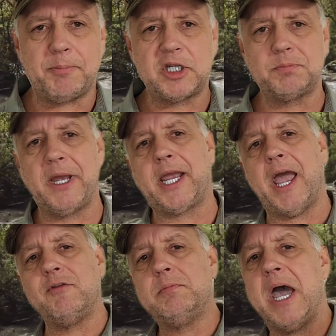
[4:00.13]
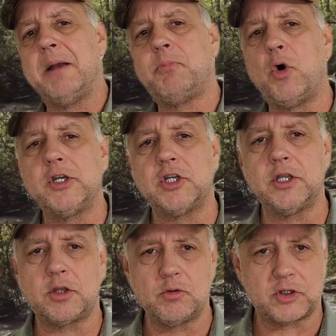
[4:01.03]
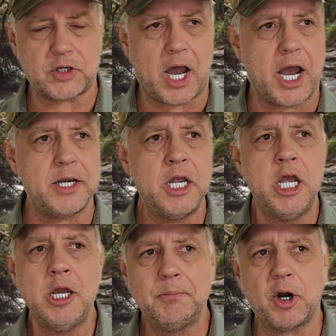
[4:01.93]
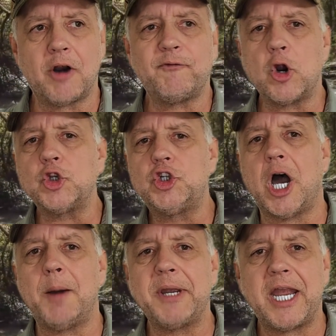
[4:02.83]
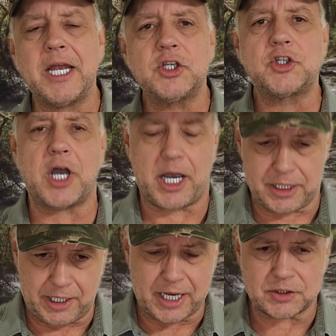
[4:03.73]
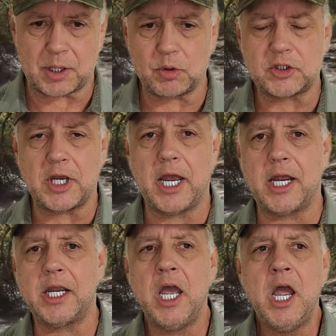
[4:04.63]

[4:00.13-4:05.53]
these big heavy bad boys in through the side, but our first job inside, as I was saying,